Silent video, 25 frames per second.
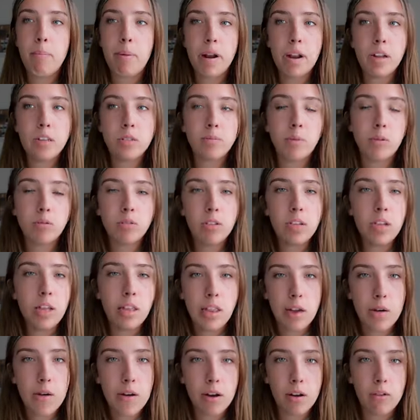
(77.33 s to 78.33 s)
But it's mostly
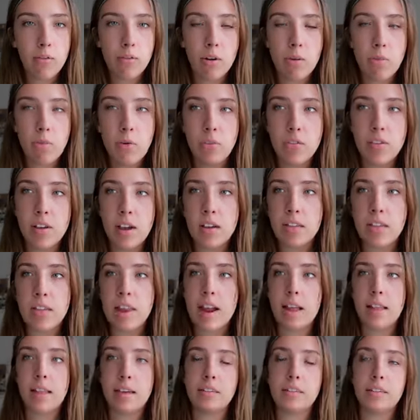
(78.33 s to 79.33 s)
lyric-free music that
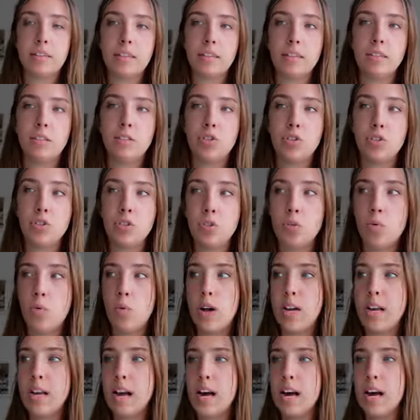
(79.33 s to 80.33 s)
I like to listen to
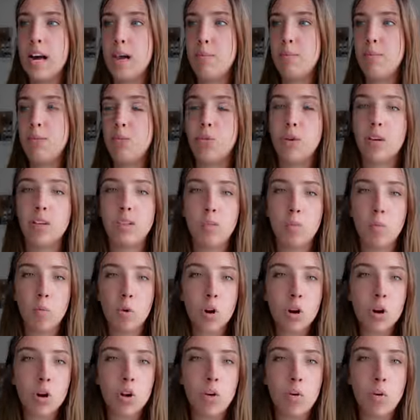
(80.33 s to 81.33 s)
when I'm doing some
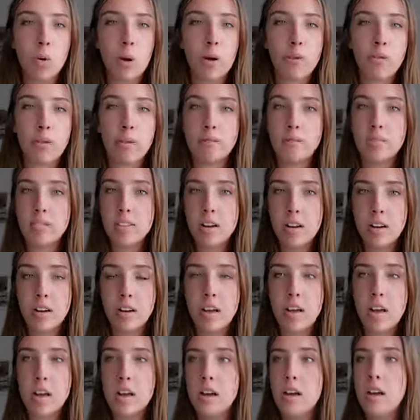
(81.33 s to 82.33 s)
work or if I'm
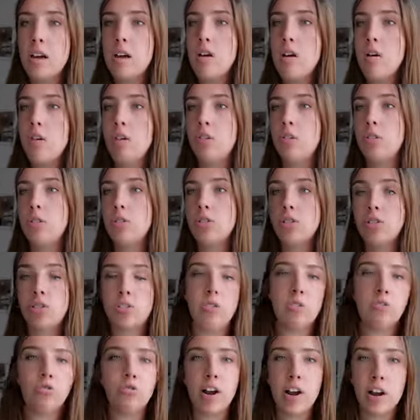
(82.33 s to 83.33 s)
studying or
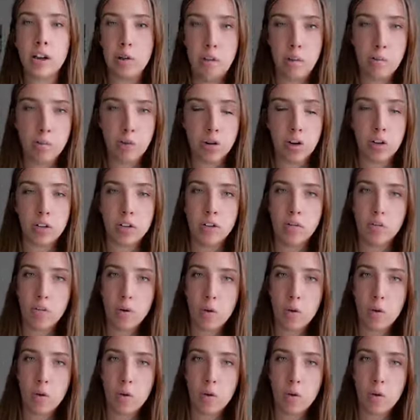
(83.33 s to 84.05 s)
just trying to be productive